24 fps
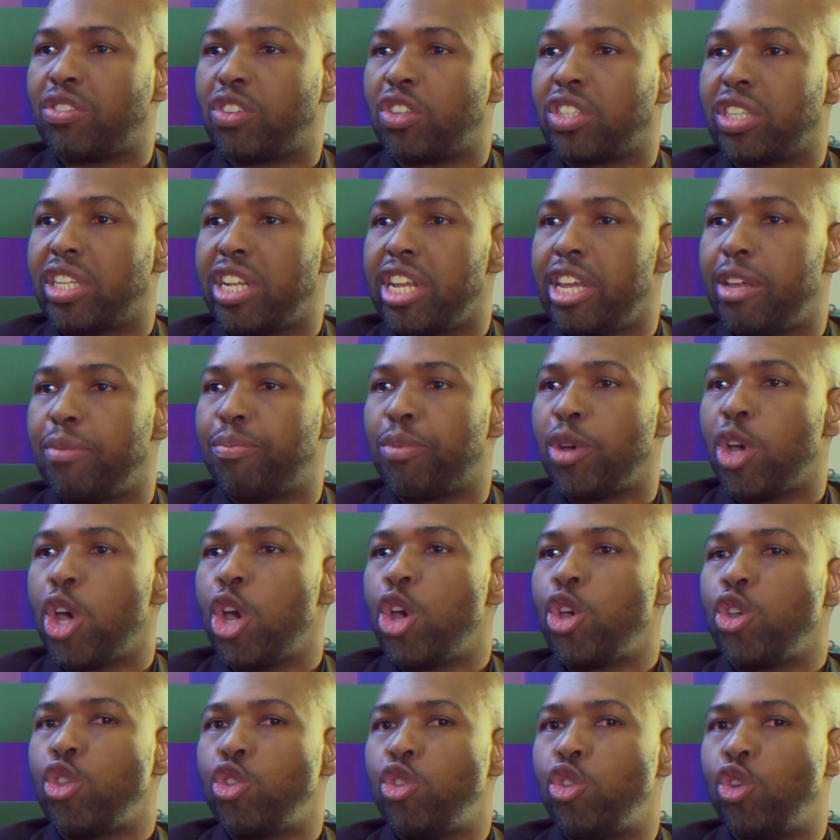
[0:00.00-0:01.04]
of sleep,
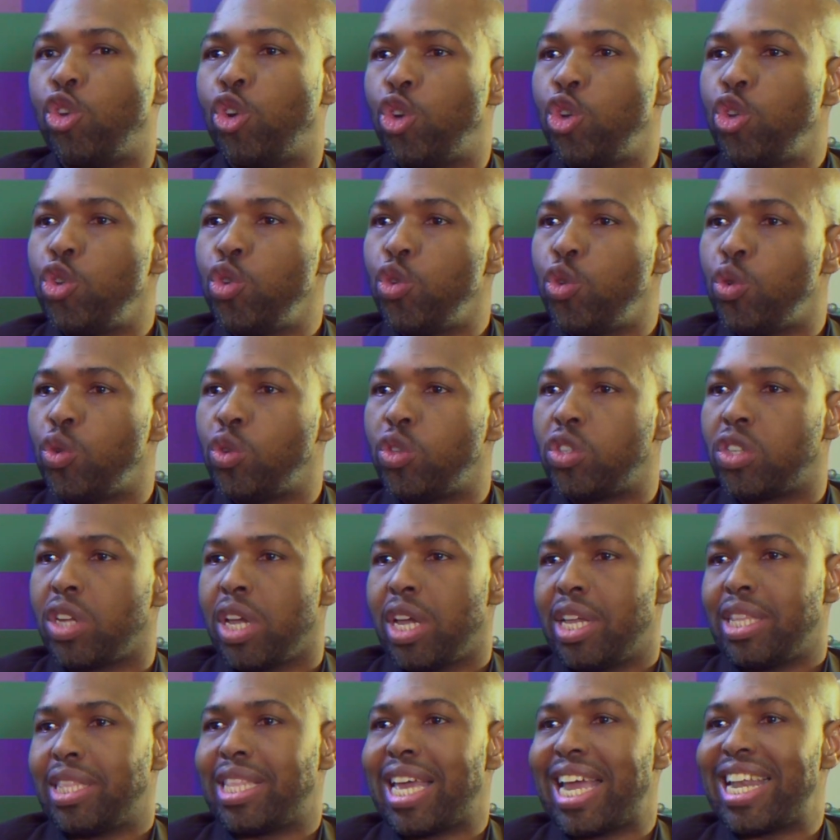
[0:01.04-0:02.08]
you lose
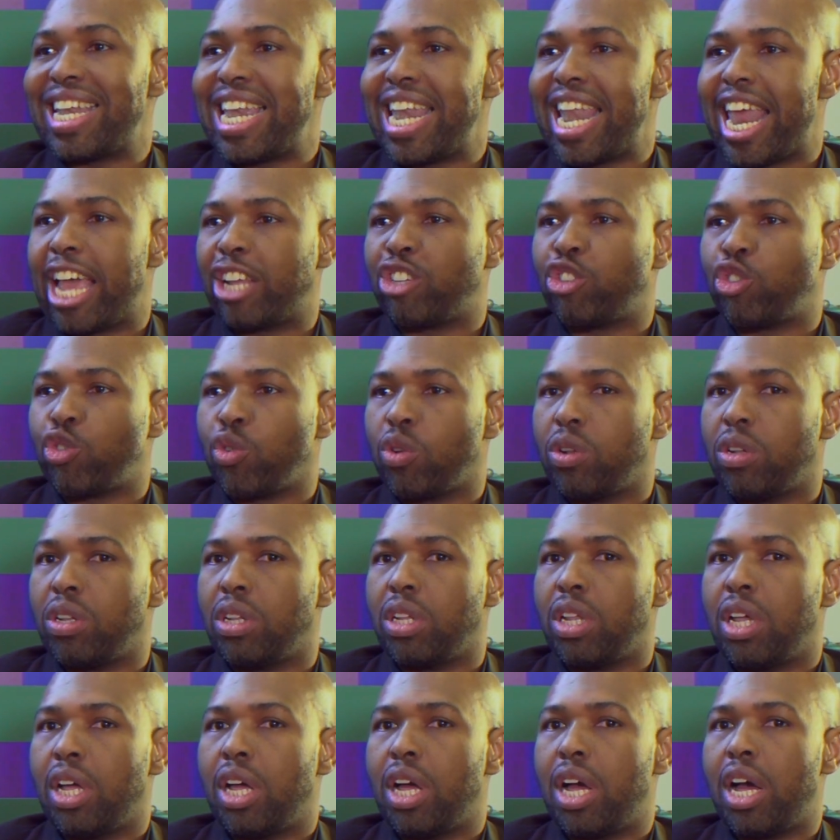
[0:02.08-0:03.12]
that
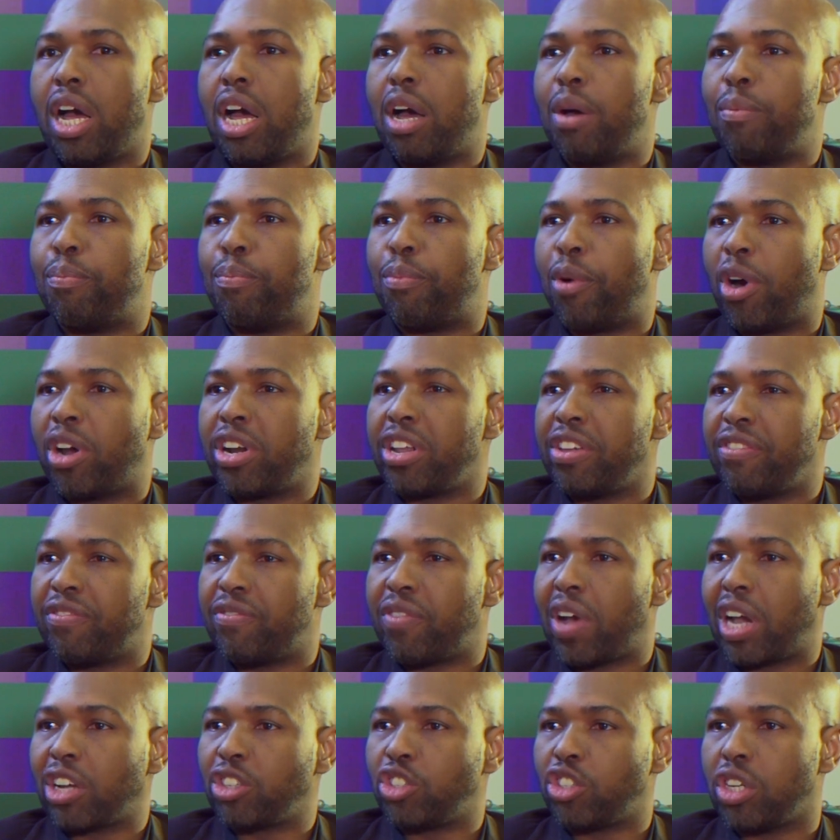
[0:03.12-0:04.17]
natural body
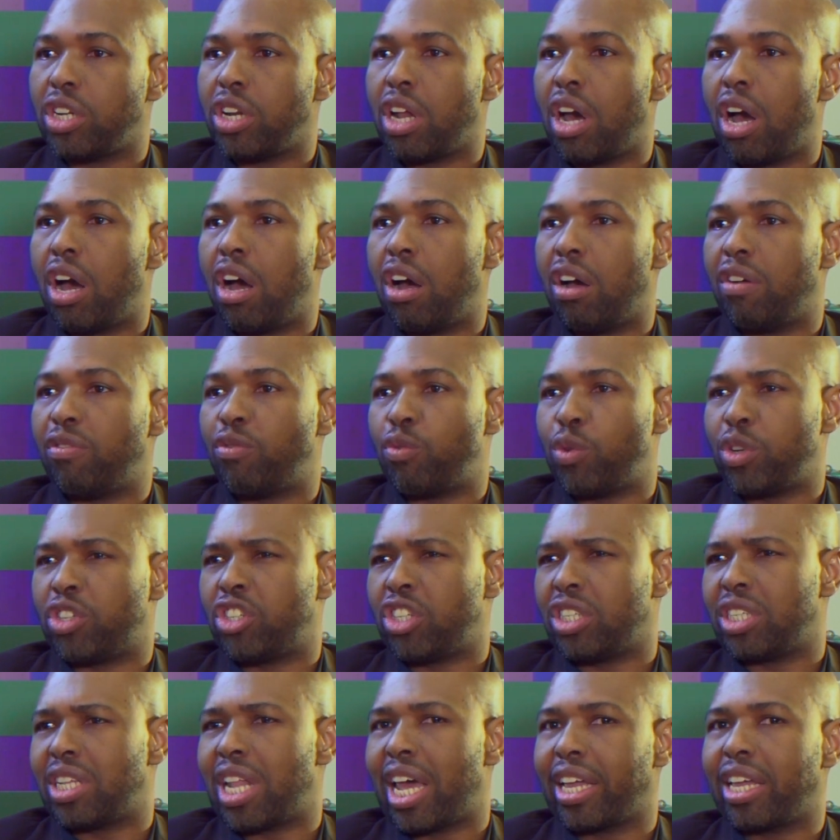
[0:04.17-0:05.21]
function of, which
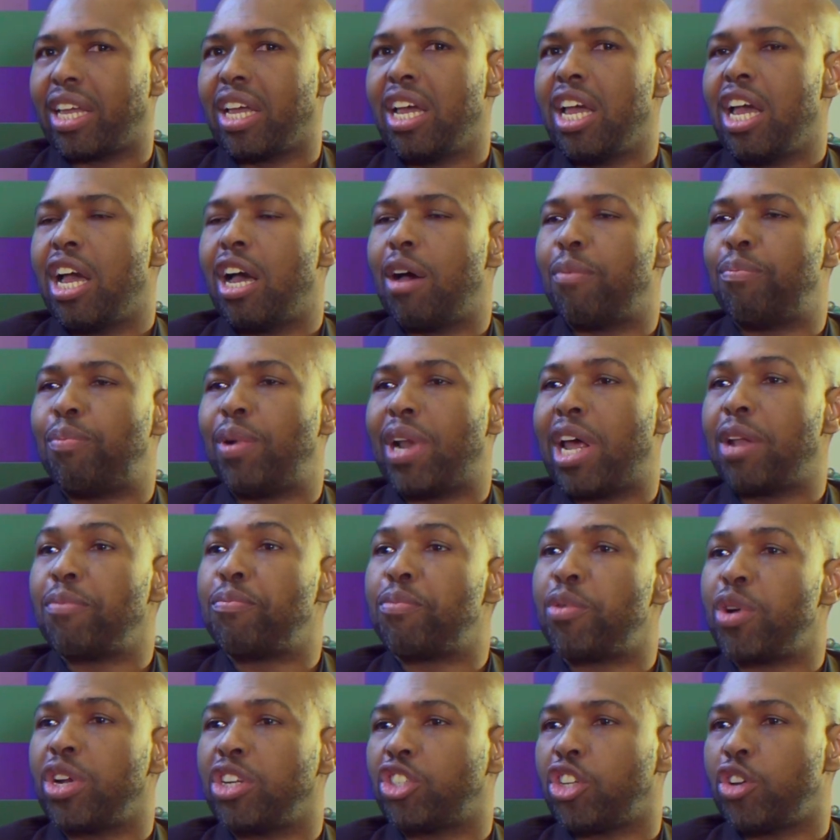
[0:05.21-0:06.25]
is like a blood
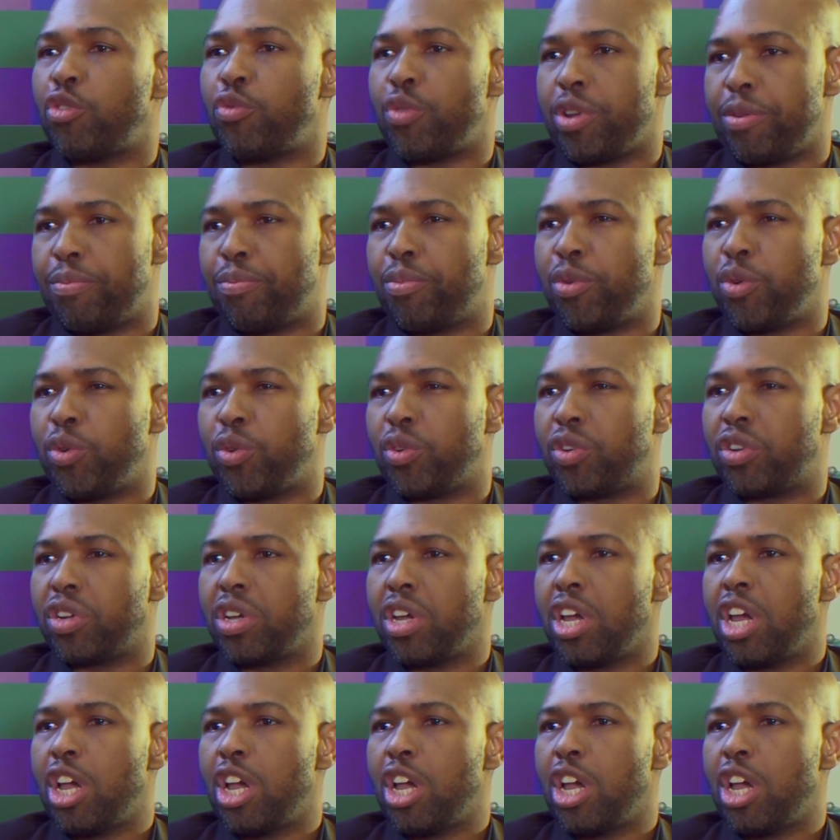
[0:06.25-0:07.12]
pressure reboot.